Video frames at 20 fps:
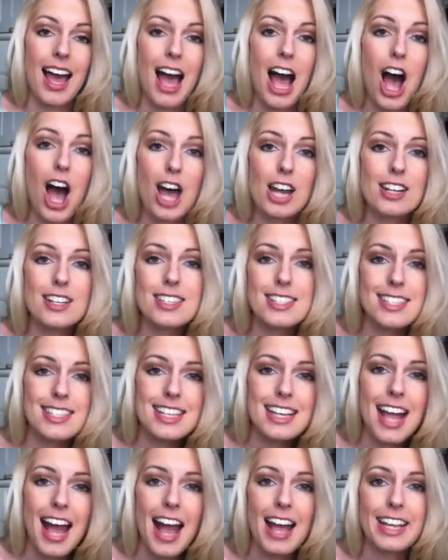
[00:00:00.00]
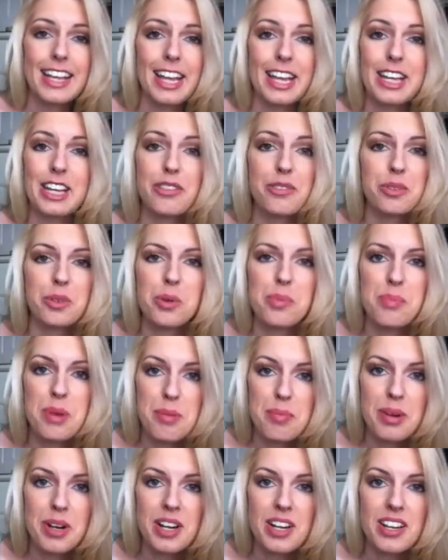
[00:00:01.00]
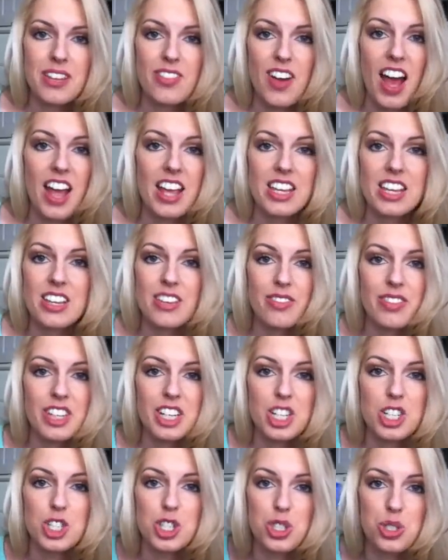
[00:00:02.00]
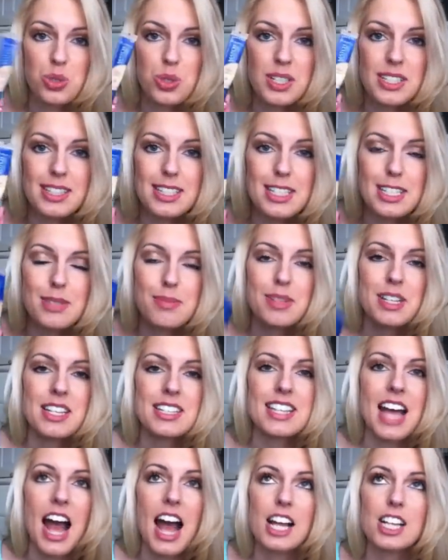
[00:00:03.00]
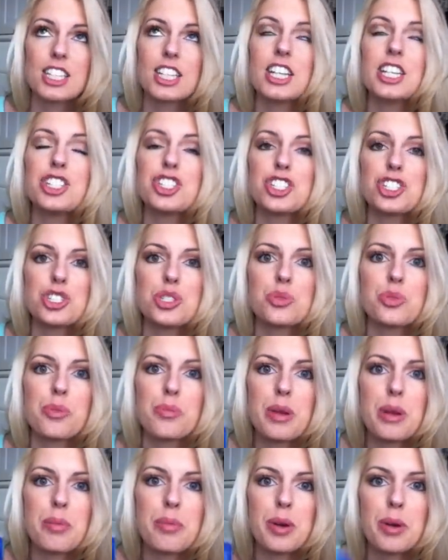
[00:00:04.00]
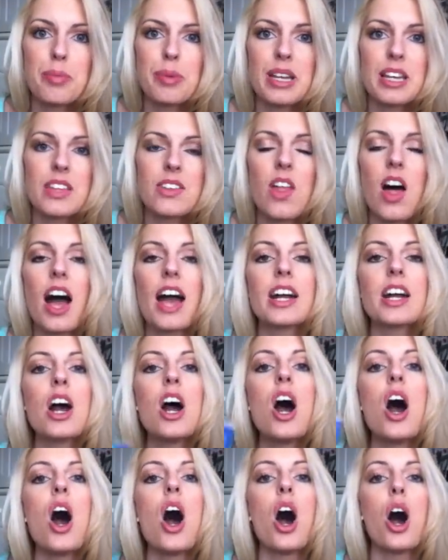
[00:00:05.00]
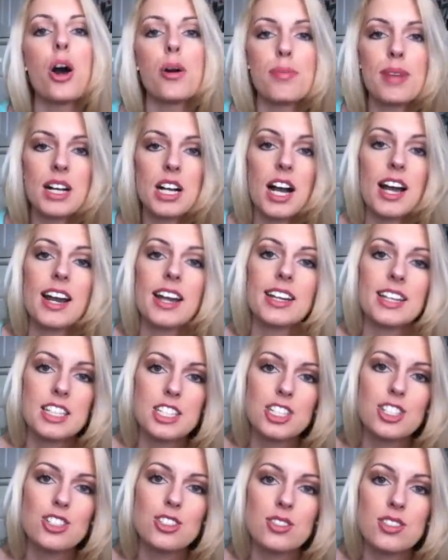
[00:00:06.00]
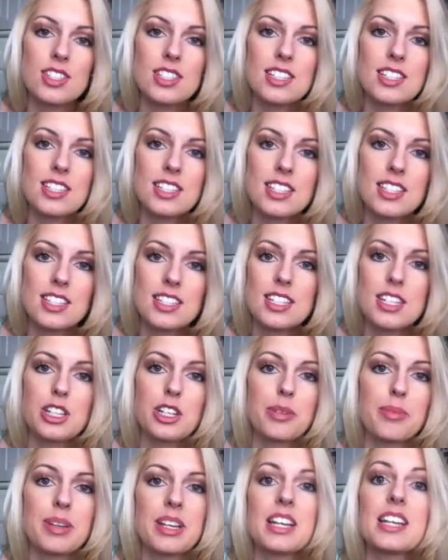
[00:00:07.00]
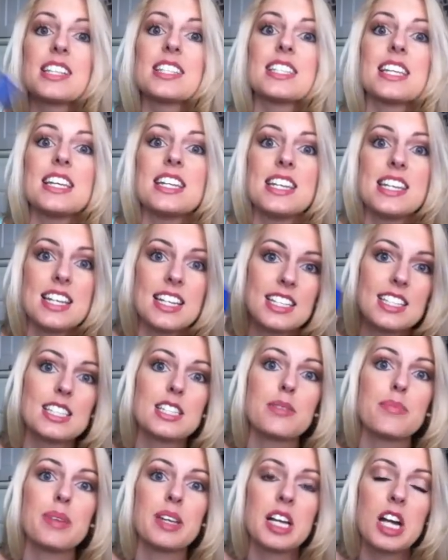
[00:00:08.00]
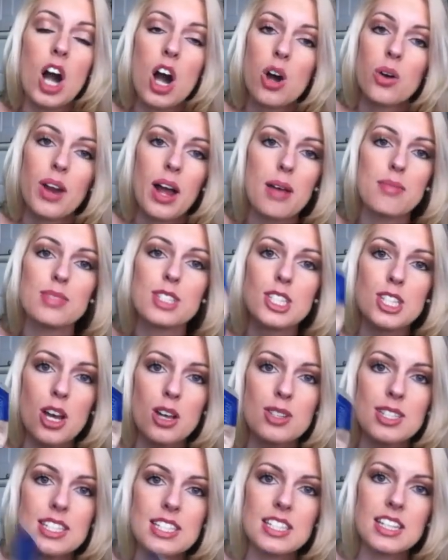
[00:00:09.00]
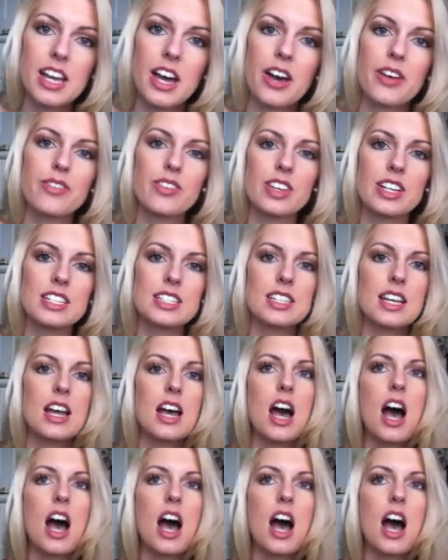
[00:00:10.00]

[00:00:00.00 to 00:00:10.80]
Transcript: honestly, I can't even remember if I even enjoyed this, because I can just remember being like, oh my god, I need to use this concealer because it needs to be gone. I'm so sick of it.